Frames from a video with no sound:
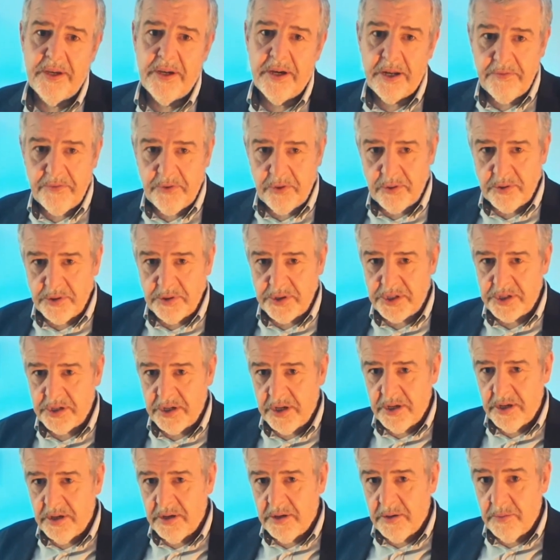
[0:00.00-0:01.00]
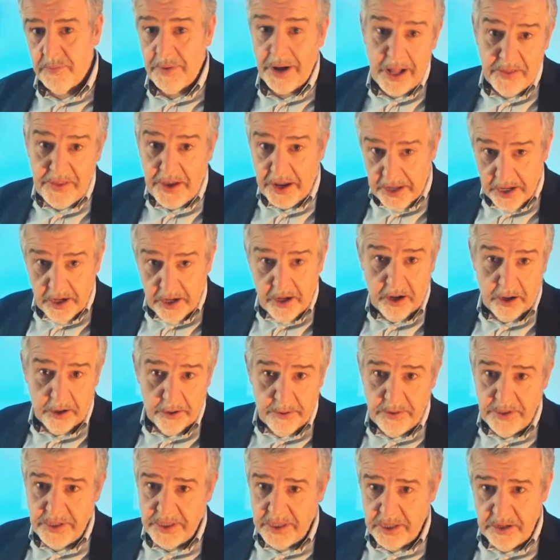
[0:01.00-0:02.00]
And of course, while that
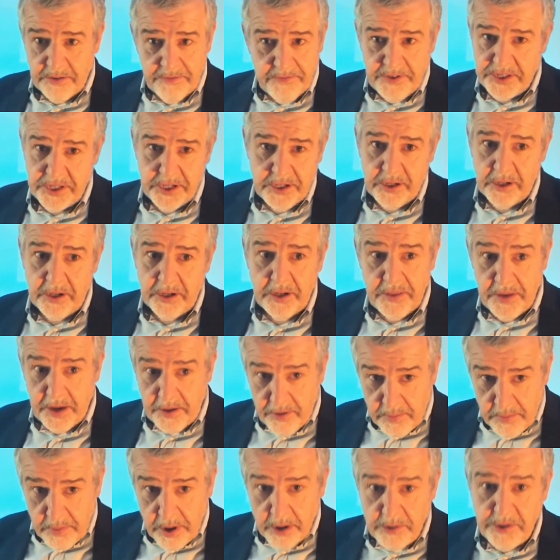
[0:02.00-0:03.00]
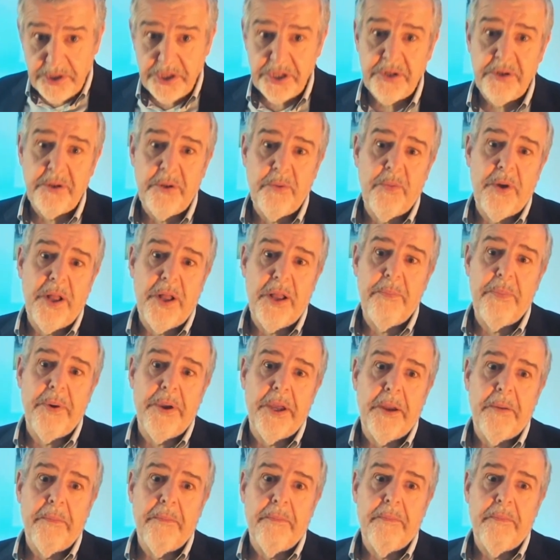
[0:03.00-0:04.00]
includes their physical and their emotional
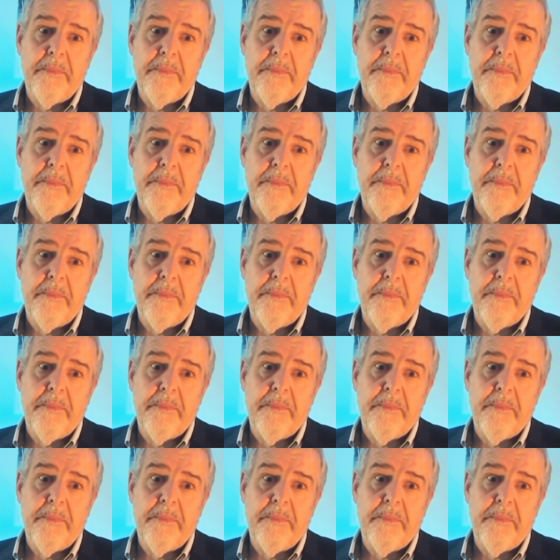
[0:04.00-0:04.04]
well-being,